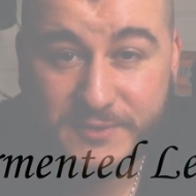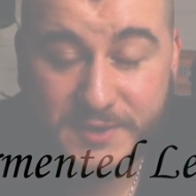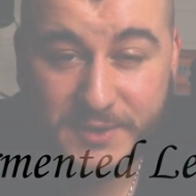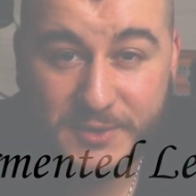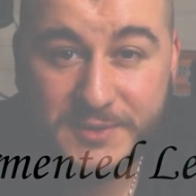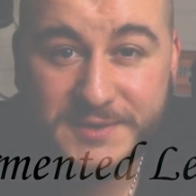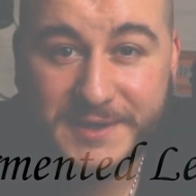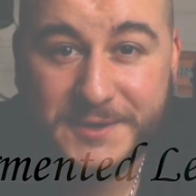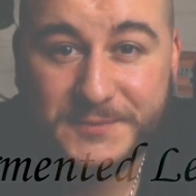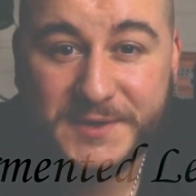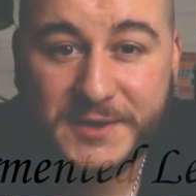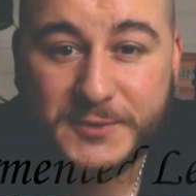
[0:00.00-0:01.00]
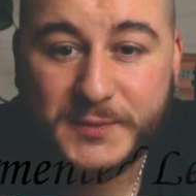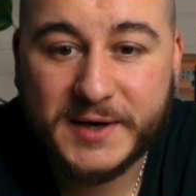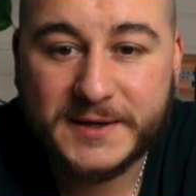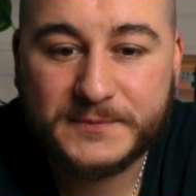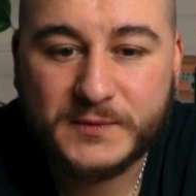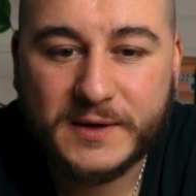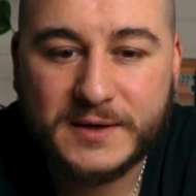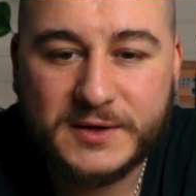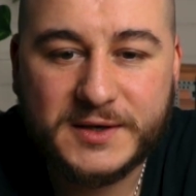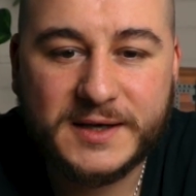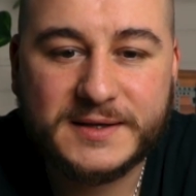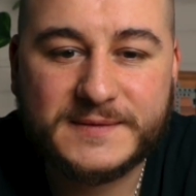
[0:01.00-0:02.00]
for a long time now, but
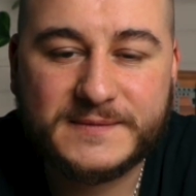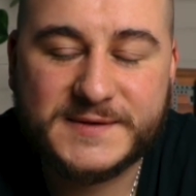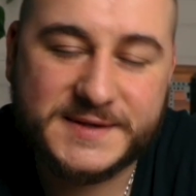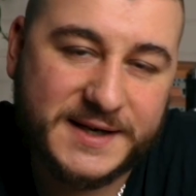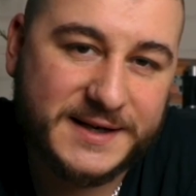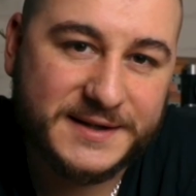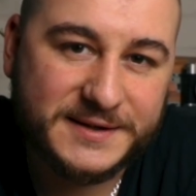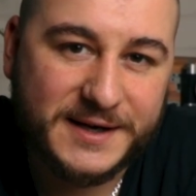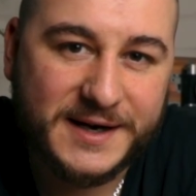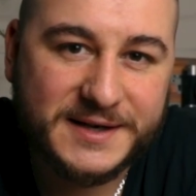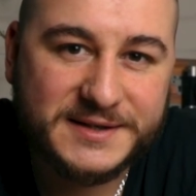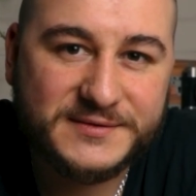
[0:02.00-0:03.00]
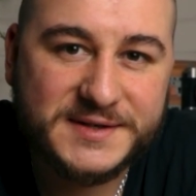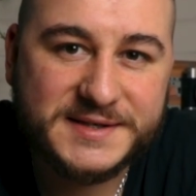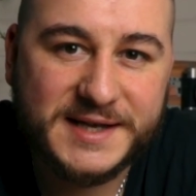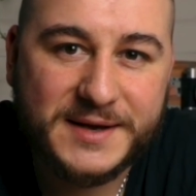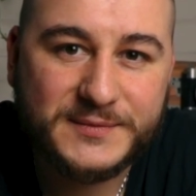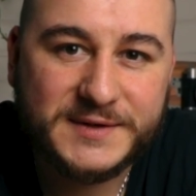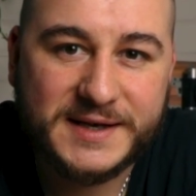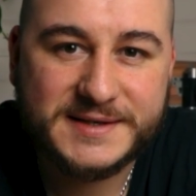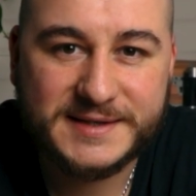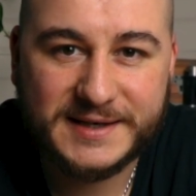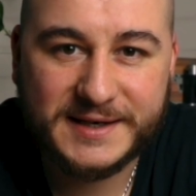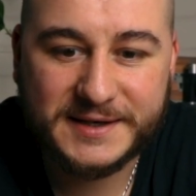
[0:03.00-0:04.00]
you get sick and tired of the same
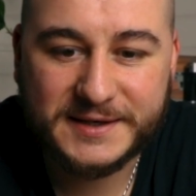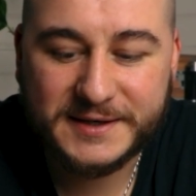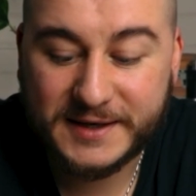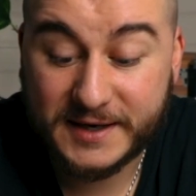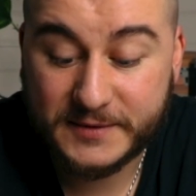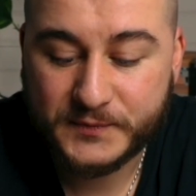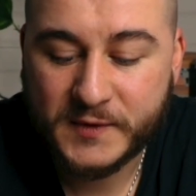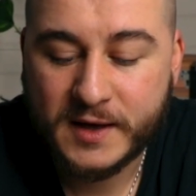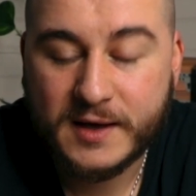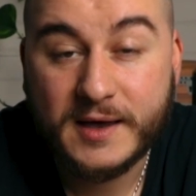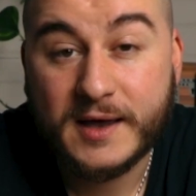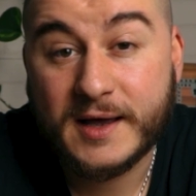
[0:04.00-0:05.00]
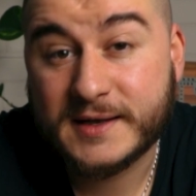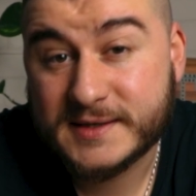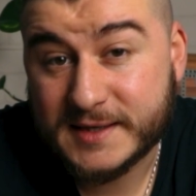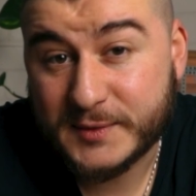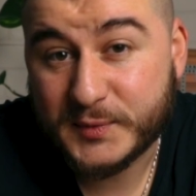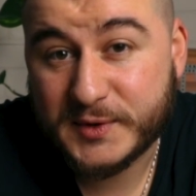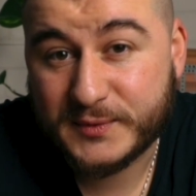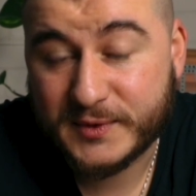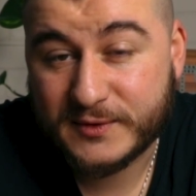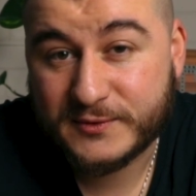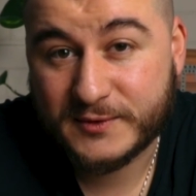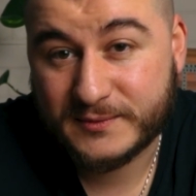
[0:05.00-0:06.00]
taste again and again. And some
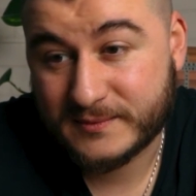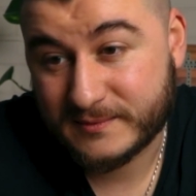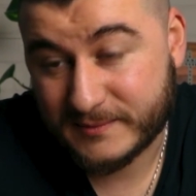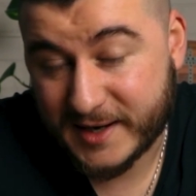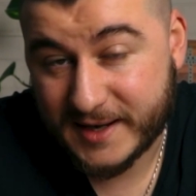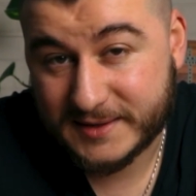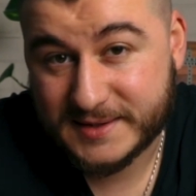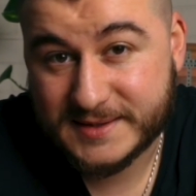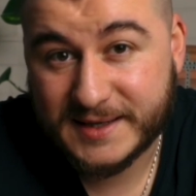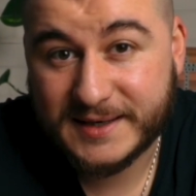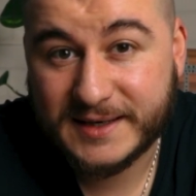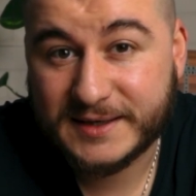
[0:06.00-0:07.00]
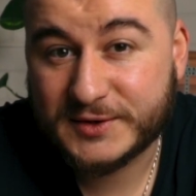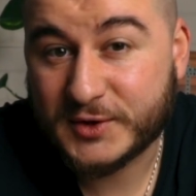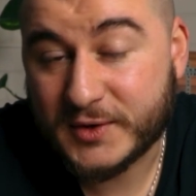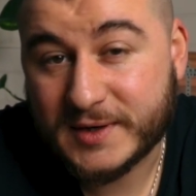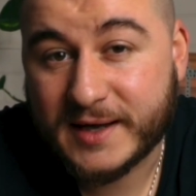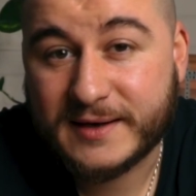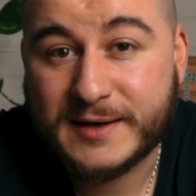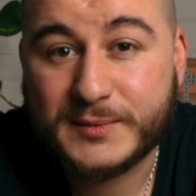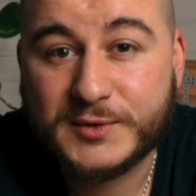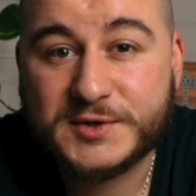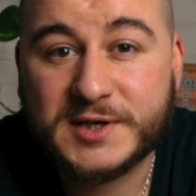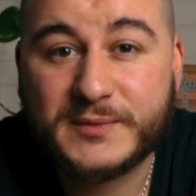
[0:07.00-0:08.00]
people, from my understanding, don't like
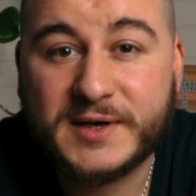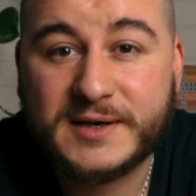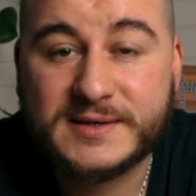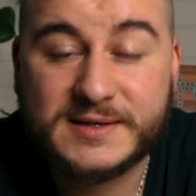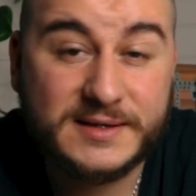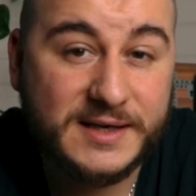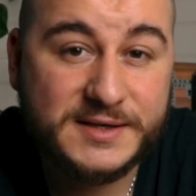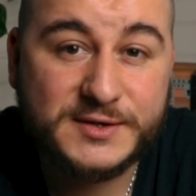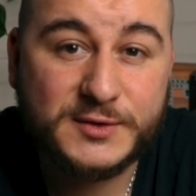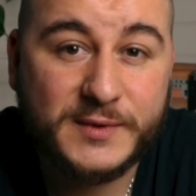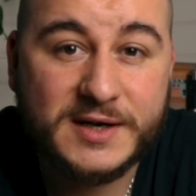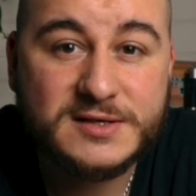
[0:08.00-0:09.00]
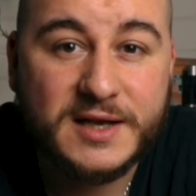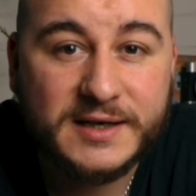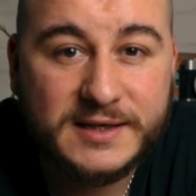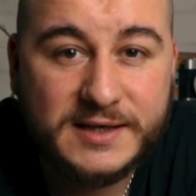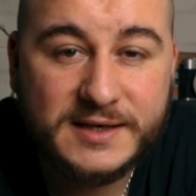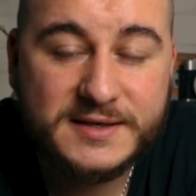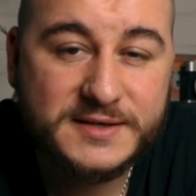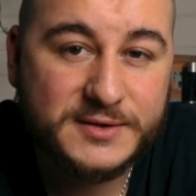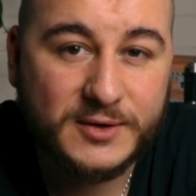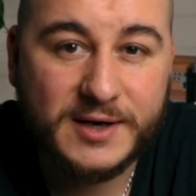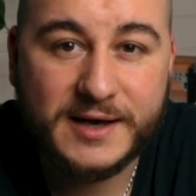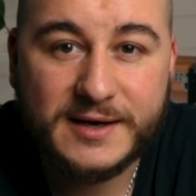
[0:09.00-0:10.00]
kombucha because it tastes too much like yeast
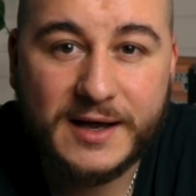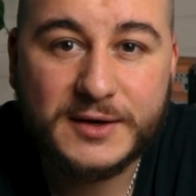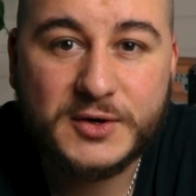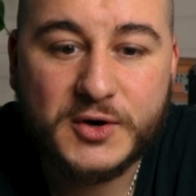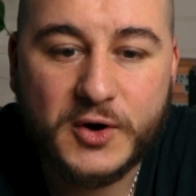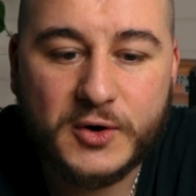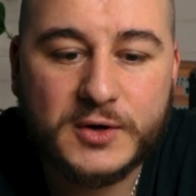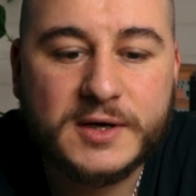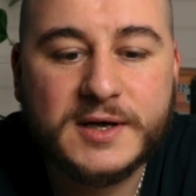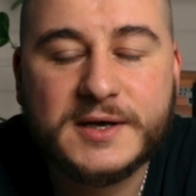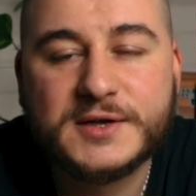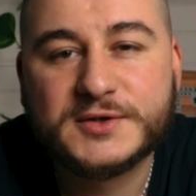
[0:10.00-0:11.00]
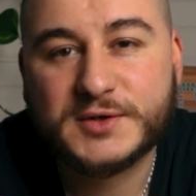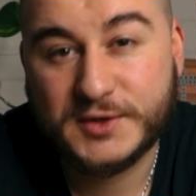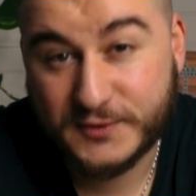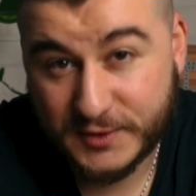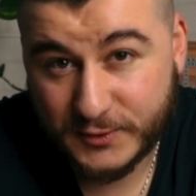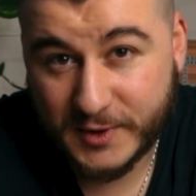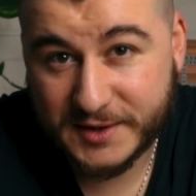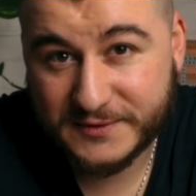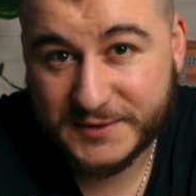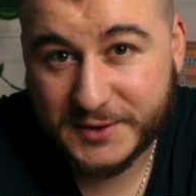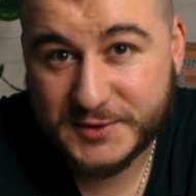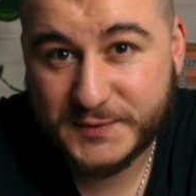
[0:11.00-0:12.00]
or like alcohol. So if you're one
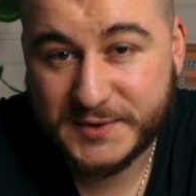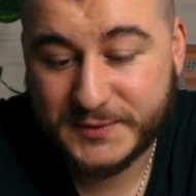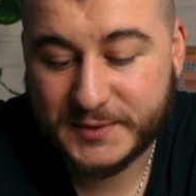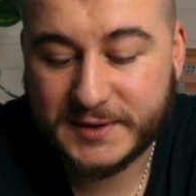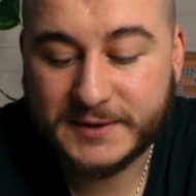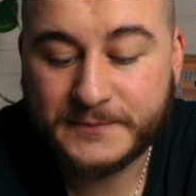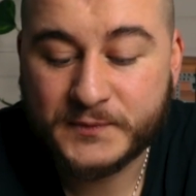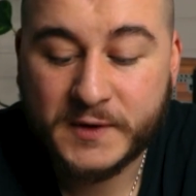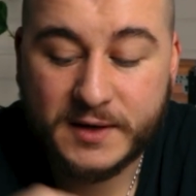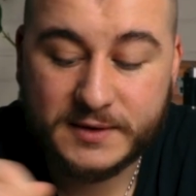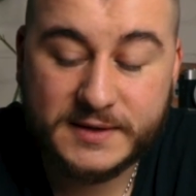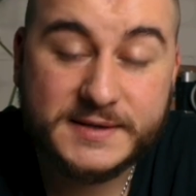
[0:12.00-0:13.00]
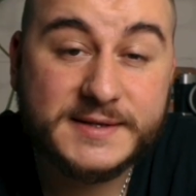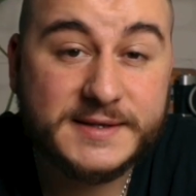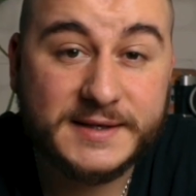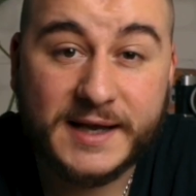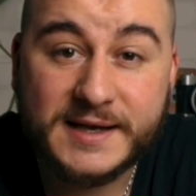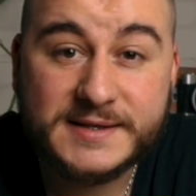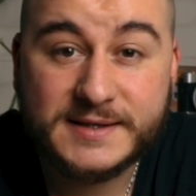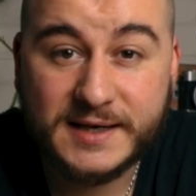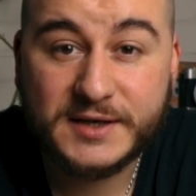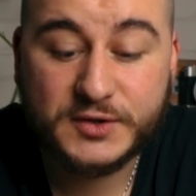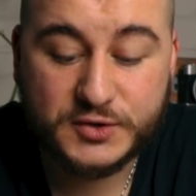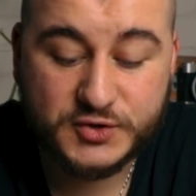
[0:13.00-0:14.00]
of those people, this is a nice
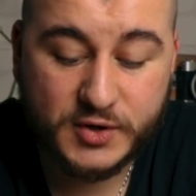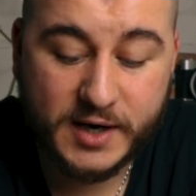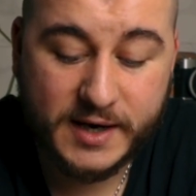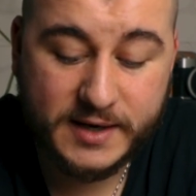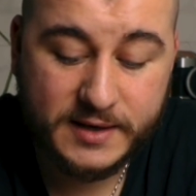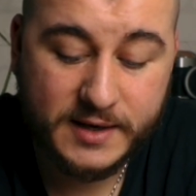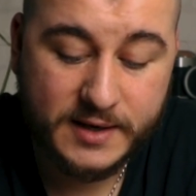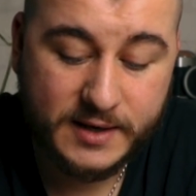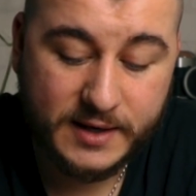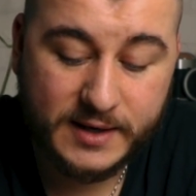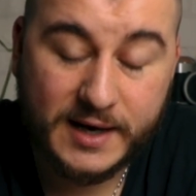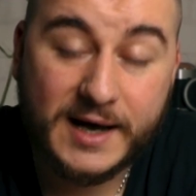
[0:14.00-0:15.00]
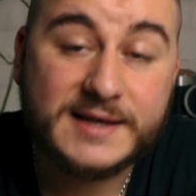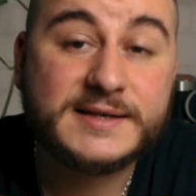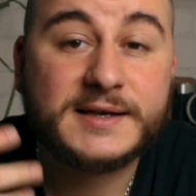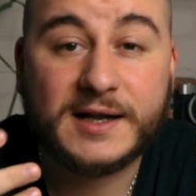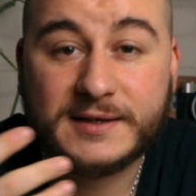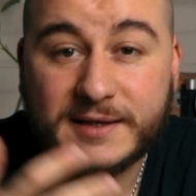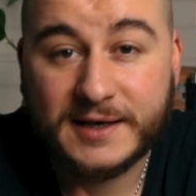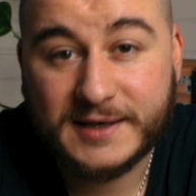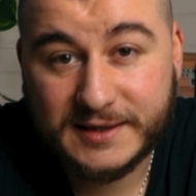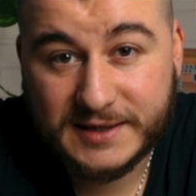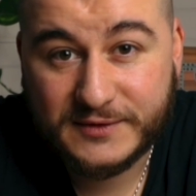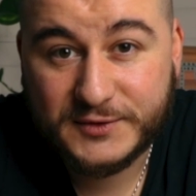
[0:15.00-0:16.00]
thing to try as an
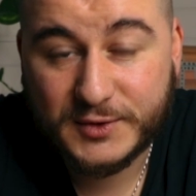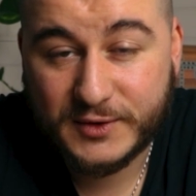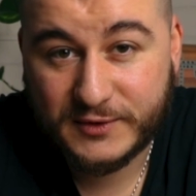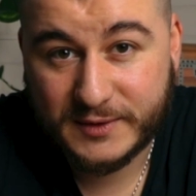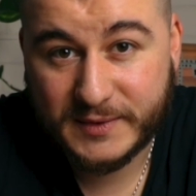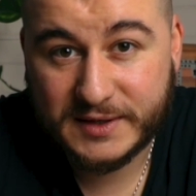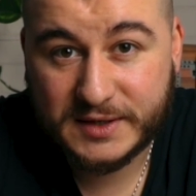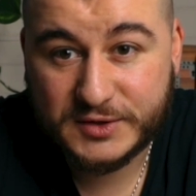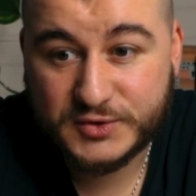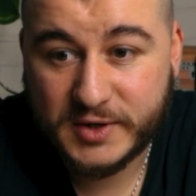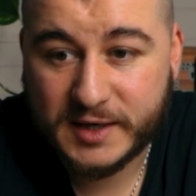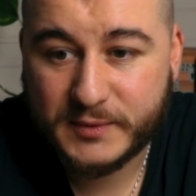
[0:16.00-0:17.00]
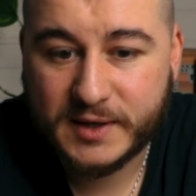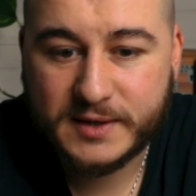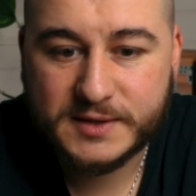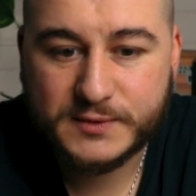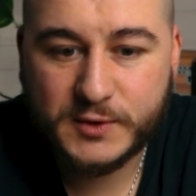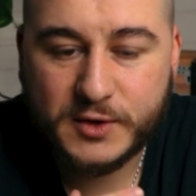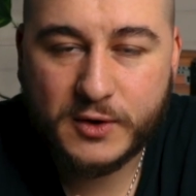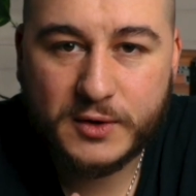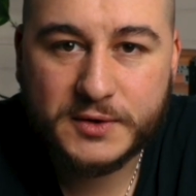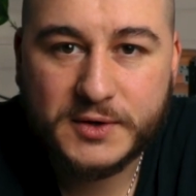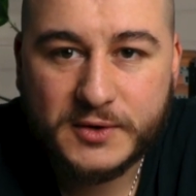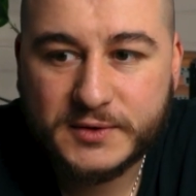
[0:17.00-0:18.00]
alternative to a fermented drink, because we all
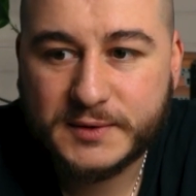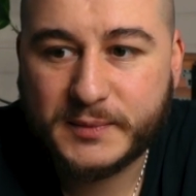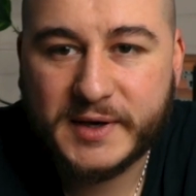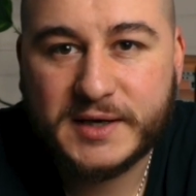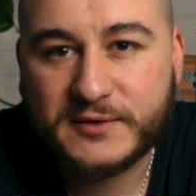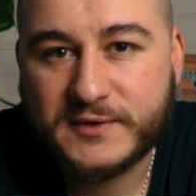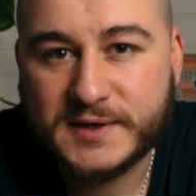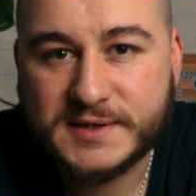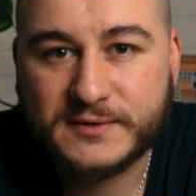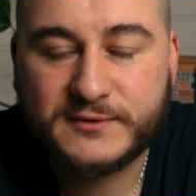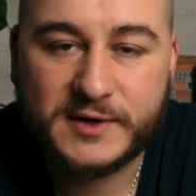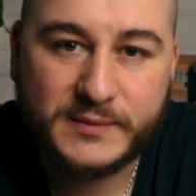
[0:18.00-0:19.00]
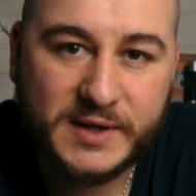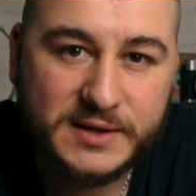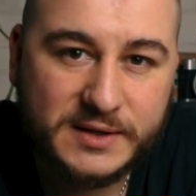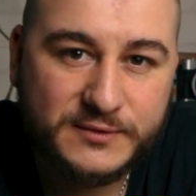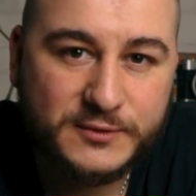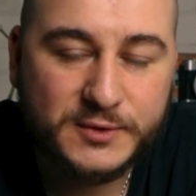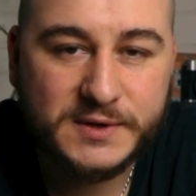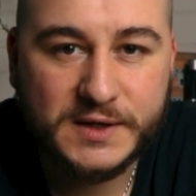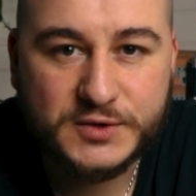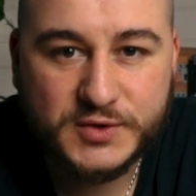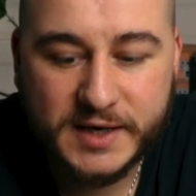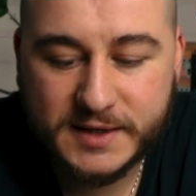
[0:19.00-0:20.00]
know the benefits of fermented food
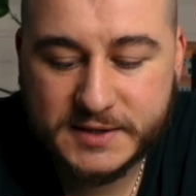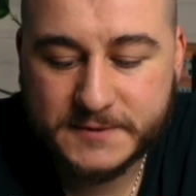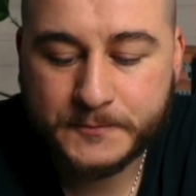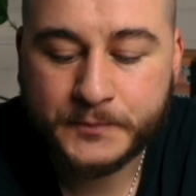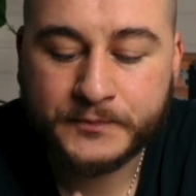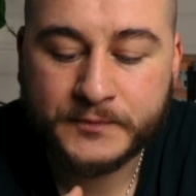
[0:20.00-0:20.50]
and drinks.